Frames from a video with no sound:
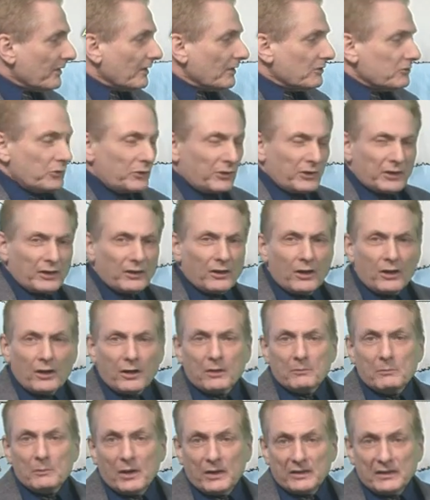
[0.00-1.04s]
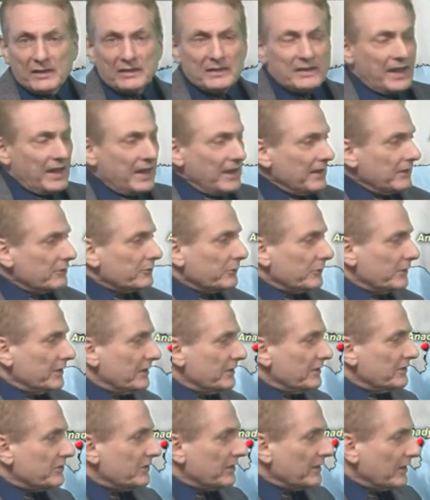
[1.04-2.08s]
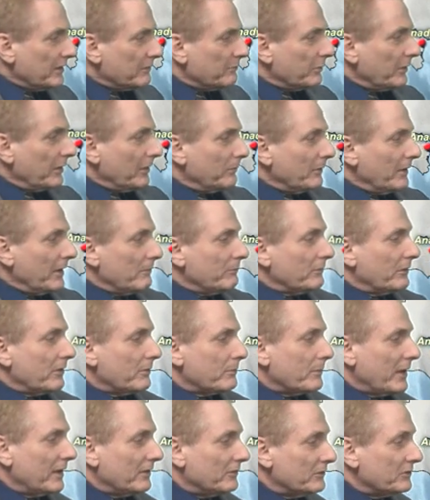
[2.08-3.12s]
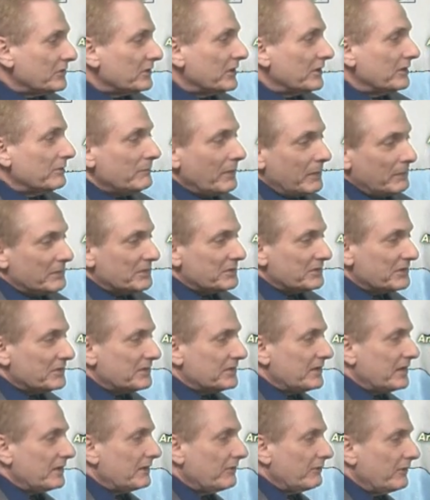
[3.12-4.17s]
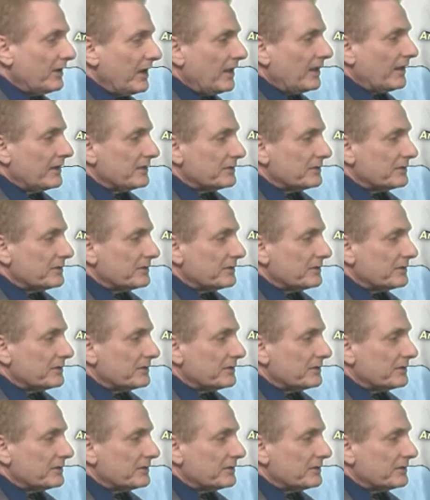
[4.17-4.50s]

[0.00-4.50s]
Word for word: Turnagain Arm on into Anchorage and probably up into the Matanuska and maybe Sitna Valley.